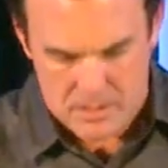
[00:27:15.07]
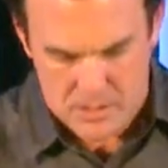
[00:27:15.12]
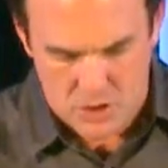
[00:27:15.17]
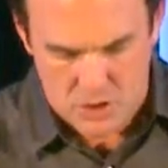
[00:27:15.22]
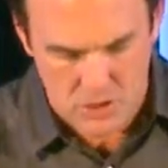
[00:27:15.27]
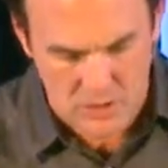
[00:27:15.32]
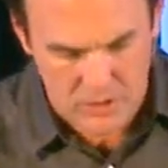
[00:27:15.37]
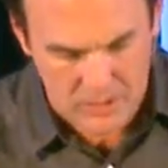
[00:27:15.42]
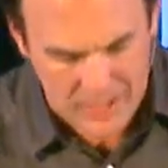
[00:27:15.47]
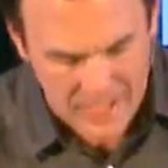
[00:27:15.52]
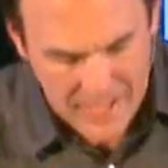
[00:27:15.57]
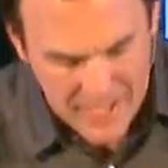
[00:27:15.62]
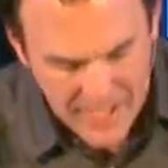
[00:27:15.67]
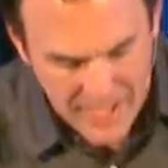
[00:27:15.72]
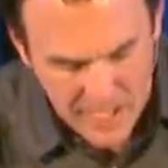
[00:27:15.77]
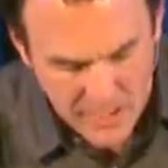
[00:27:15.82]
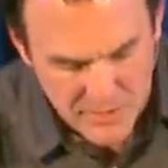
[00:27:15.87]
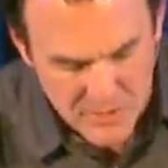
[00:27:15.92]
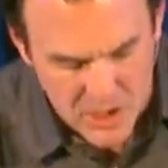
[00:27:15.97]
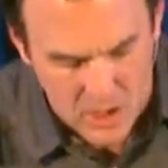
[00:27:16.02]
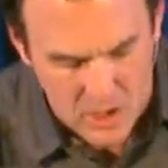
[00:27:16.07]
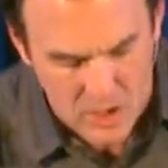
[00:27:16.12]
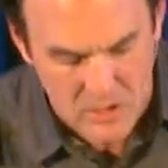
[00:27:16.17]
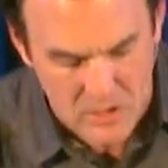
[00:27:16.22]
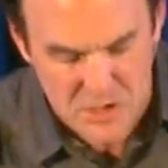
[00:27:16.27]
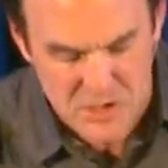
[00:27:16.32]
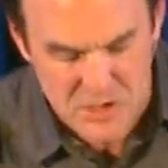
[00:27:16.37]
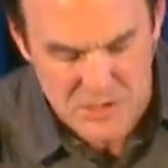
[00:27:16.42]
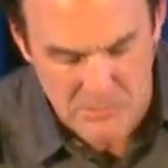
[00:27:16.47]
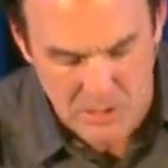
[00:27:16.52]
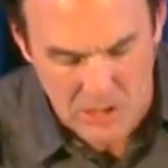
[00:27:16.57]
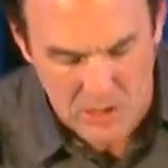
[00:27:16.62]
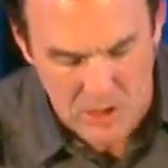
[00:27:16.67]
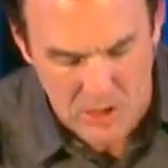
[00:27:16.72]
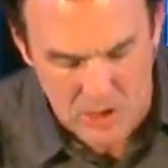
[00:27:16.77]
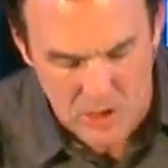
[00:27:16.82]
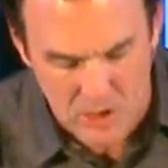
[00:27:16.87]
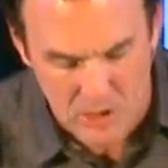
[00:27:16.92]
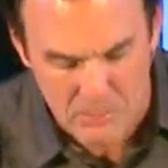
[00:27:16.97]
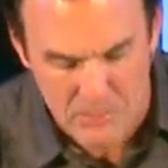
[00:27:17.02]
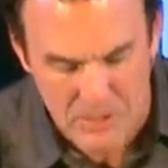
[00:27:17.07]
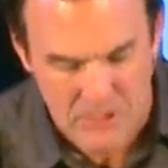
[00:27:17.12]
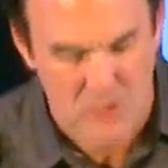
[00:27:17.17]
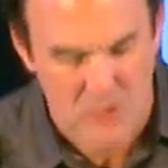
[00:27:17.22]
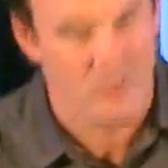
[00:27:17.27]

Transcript: Your lives aren't small, but